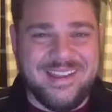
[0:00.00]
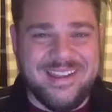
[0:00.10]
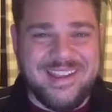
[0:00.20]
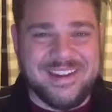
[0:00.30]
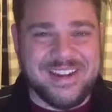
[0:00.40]

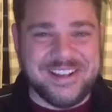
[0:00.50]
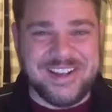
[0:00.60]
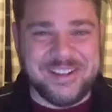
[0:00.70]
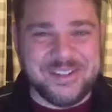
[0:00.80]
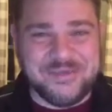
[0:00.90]
in an
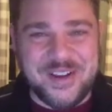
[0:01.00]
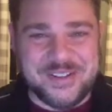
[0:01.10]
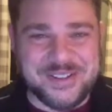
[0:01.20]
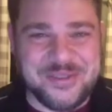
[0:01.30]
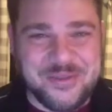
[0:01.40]
intelligence
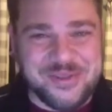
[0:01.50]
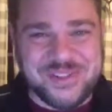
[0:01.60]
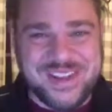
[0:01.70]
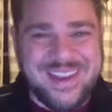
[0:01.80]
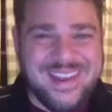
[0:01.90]
functions course
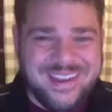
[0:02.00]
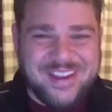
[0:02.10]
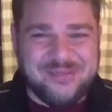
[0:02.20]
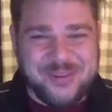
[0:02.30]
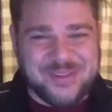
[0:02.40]

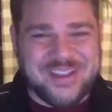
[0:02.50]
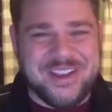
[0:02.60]
at Florida State